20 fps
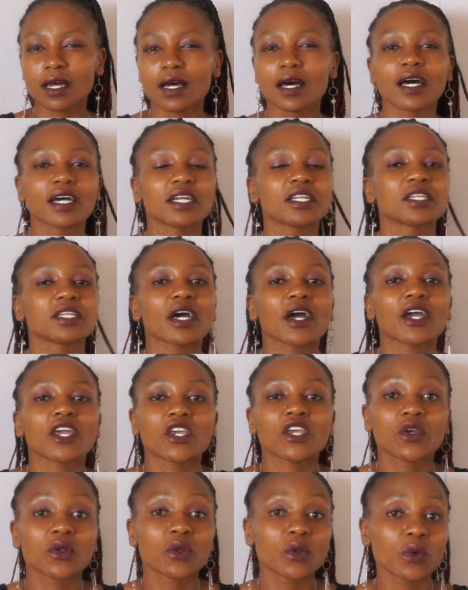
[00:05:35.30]
And
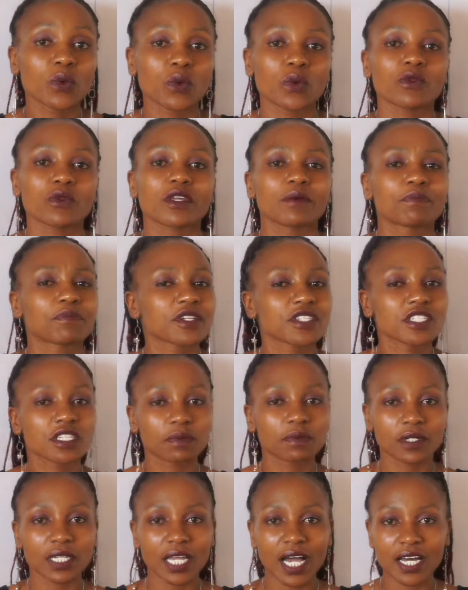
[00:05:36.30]
you know, the
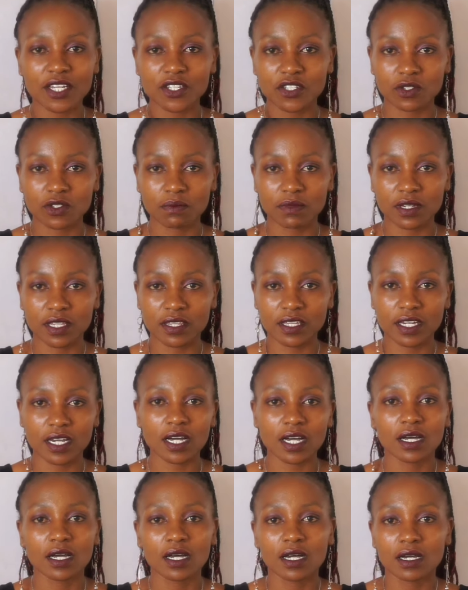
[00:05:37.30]
principal has to be there,
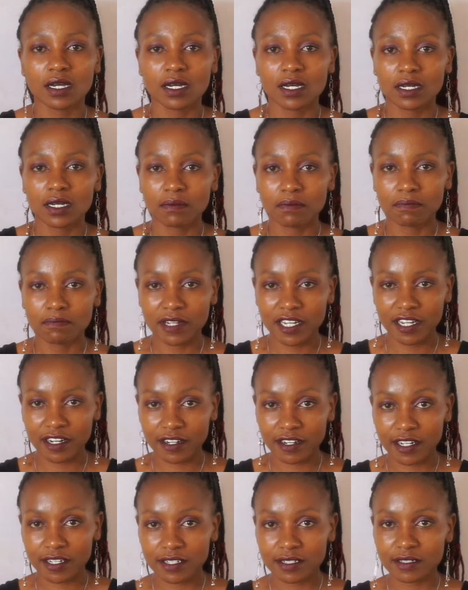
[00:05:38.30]

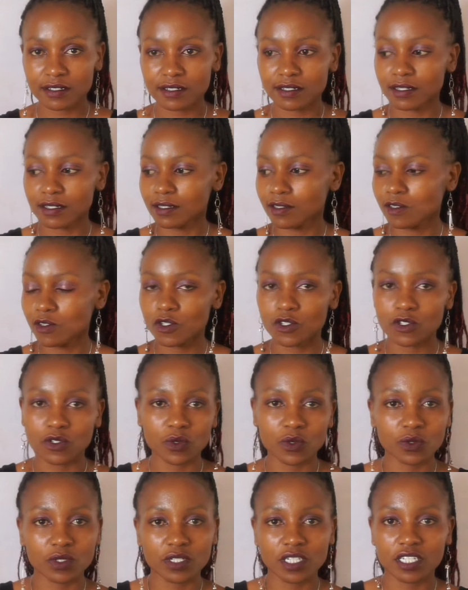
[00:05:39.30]
parents,
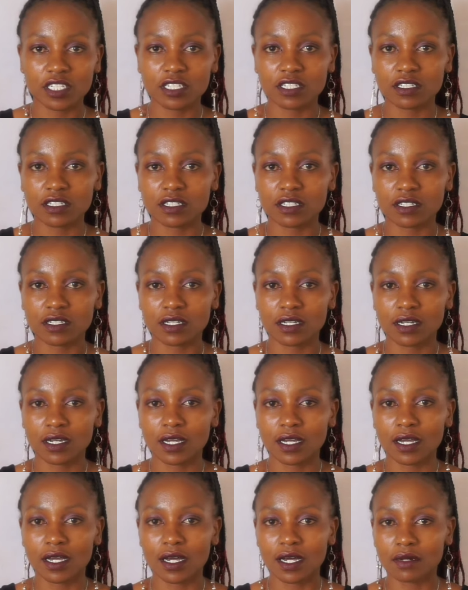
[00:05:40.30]
students,
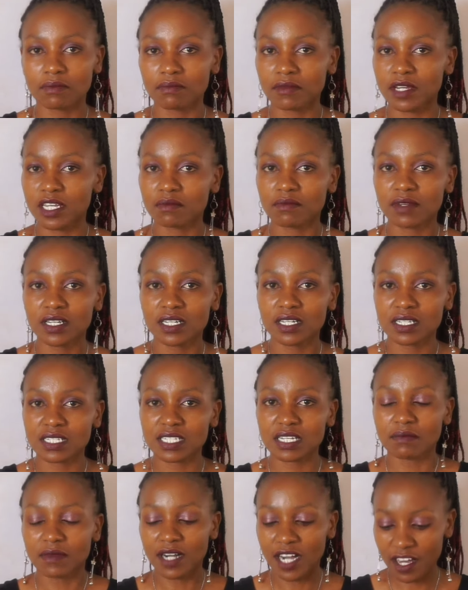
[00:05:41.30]
and maybe
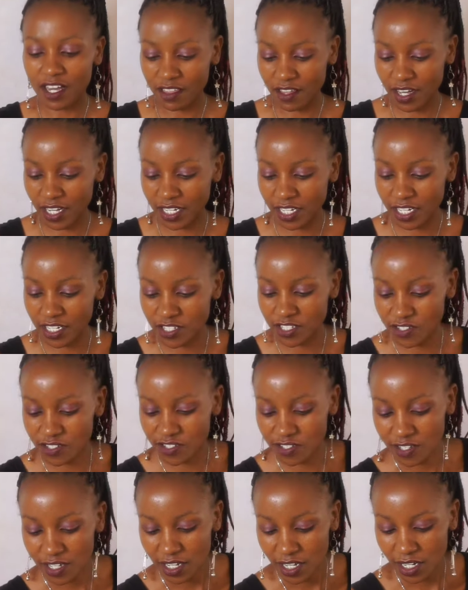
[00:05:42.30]
some other
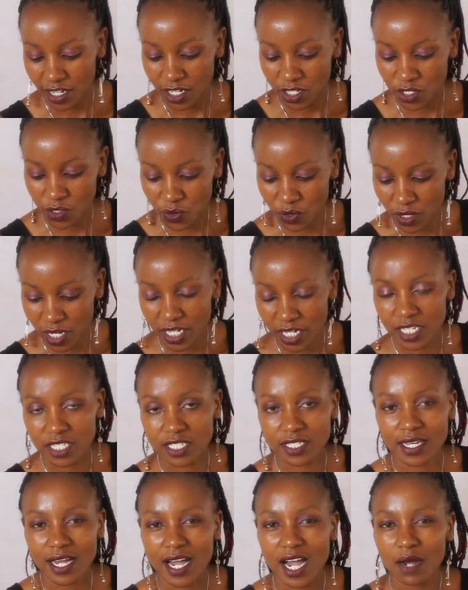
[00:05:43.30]
guests. So that
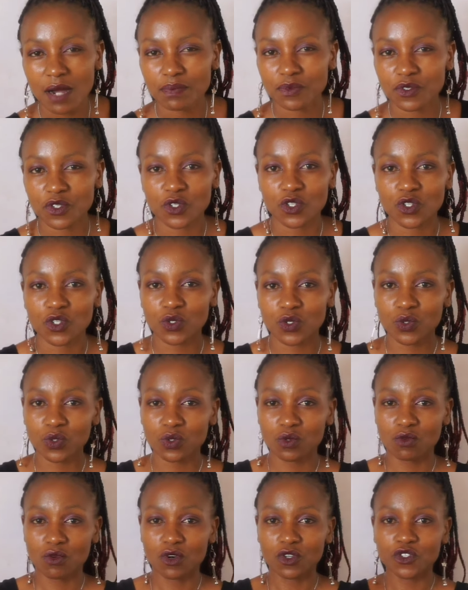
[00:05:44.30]
it's up to you
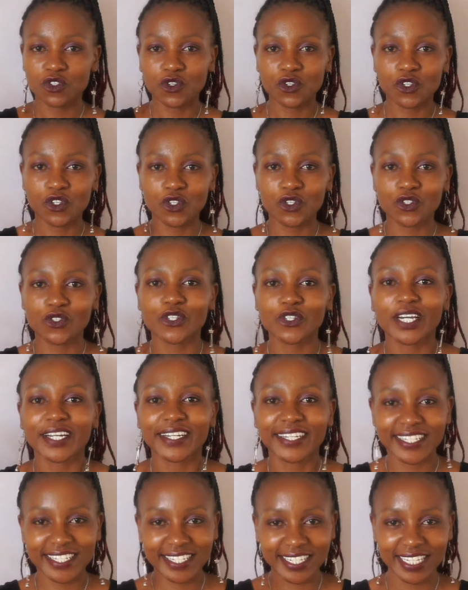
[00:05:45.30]
to use your
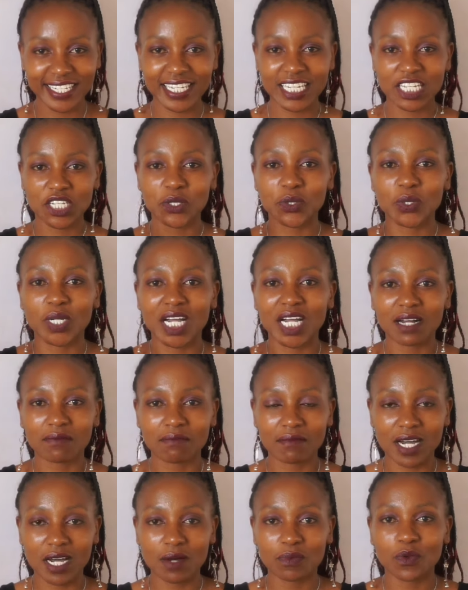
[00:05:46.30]
reasoning to come
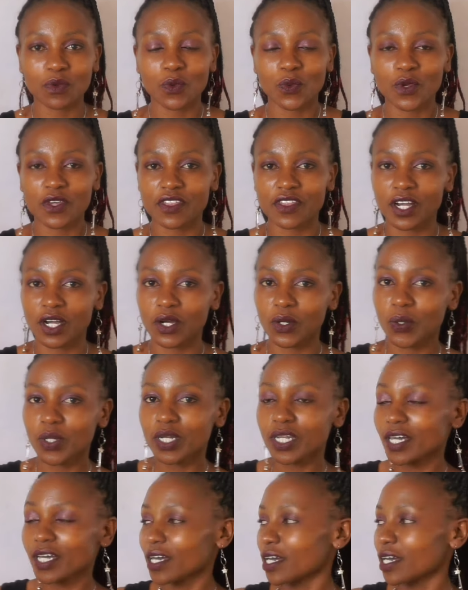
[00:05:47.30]
up with a good